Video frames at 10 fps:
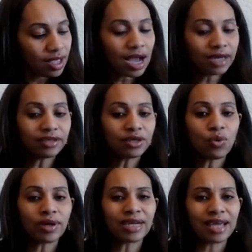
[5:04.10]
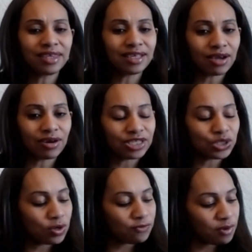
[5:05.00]
Another one, I think I got this
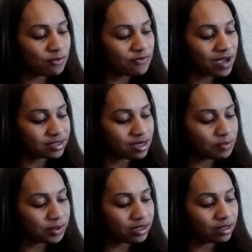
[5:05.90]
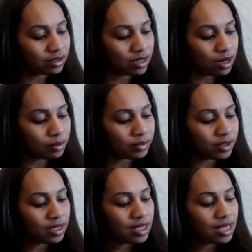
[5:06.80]
one from fastcompany.com.
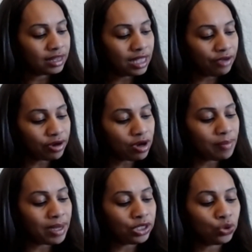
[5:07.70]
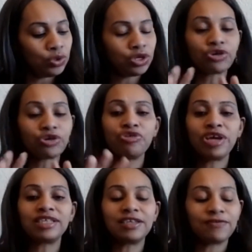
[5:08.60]
They recommend doing your
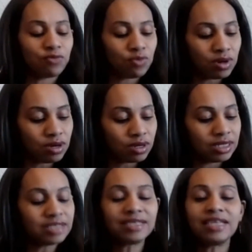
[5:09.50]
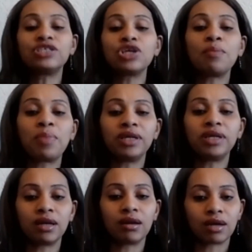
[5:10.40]
creative work, listening to your body
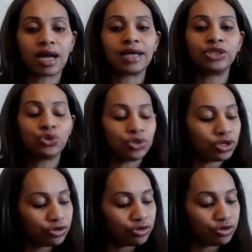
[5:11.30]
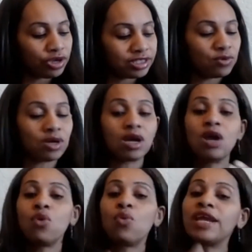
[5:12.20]
clock, and doing your creative work
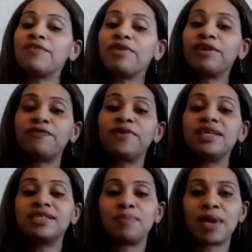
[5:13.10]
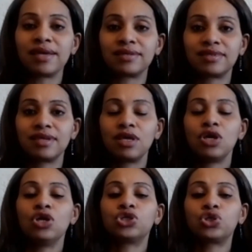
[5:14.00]
whenever it feels best.
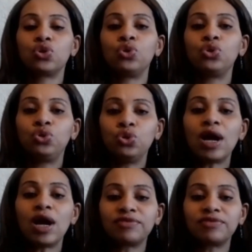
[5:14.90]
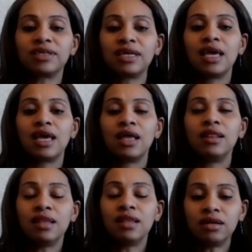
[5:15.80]
So you have to
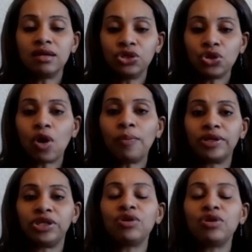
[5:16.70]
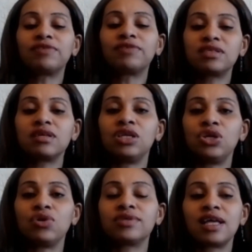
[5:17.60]
learn your body. You have to study
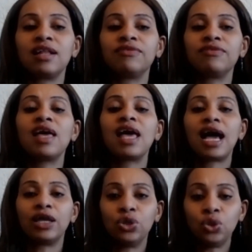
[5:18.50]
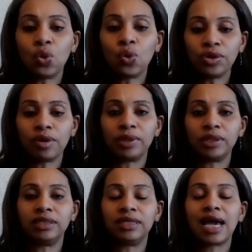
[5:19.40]
yourself and know your
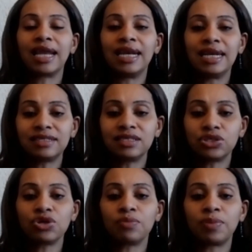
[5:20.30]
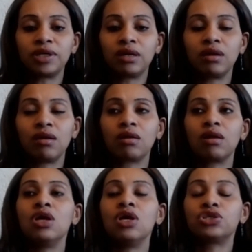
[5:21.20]
body and listen to your body clock
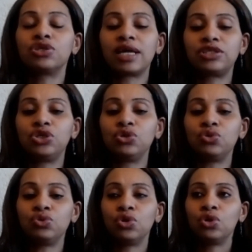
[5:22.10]
so that you